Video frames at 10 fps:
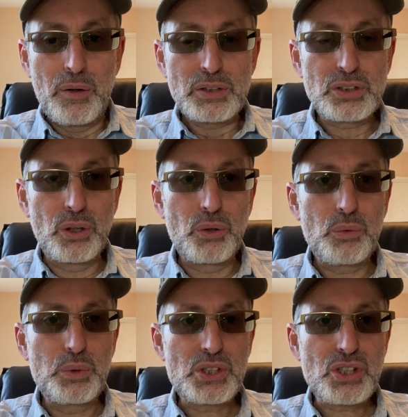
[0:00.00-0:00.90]
So
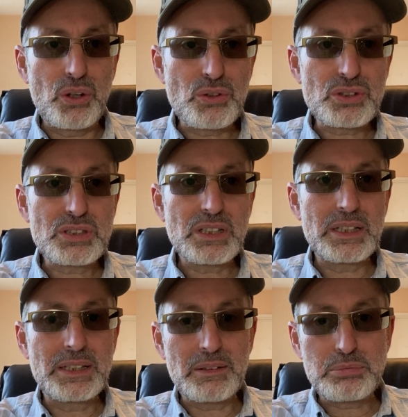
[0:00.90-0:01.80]
we chose
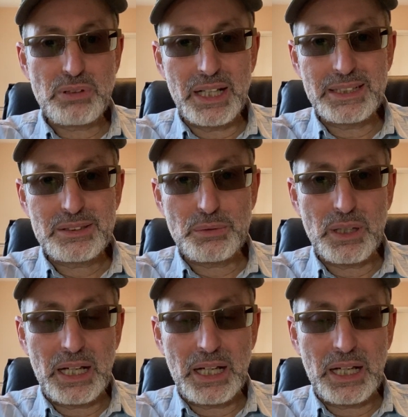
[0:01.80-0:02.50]
the right,